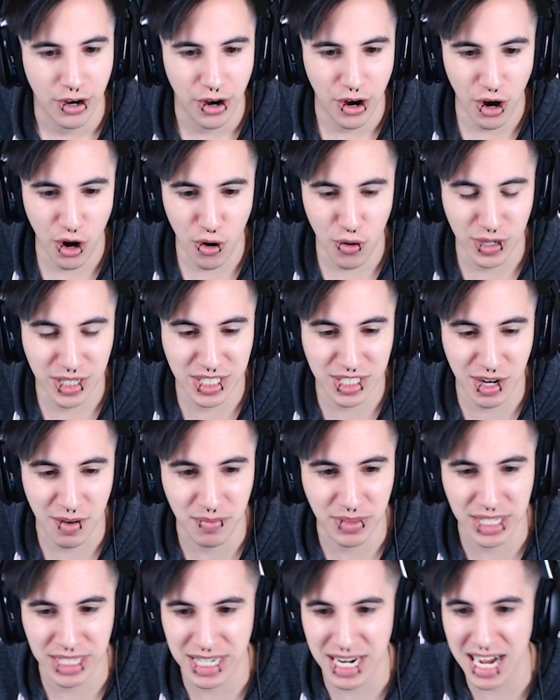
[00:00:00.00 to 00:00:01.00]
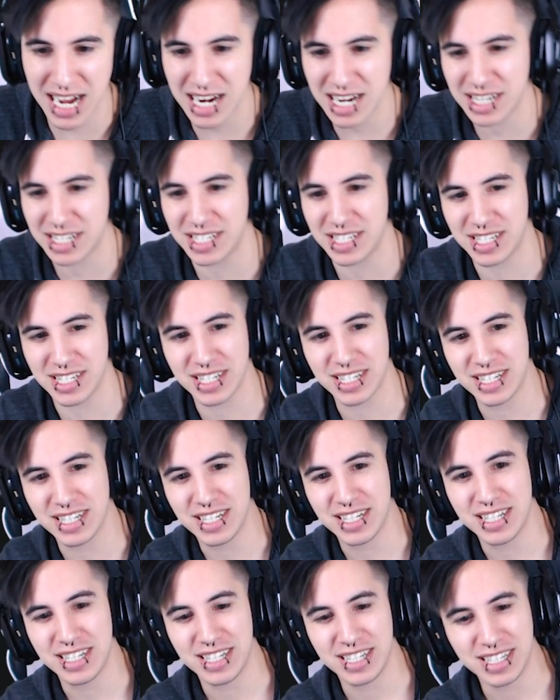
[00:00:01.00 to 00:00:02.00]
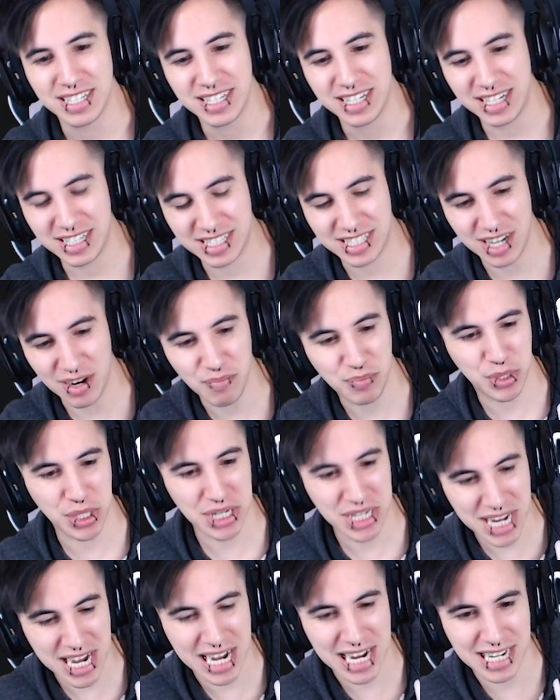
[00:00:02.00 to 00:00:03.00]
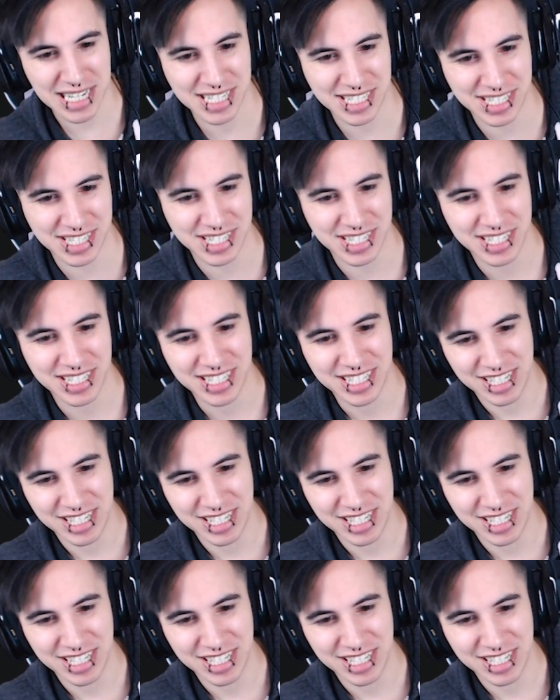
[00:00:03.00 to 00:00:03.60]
Oh, it's something nice! It's something nice!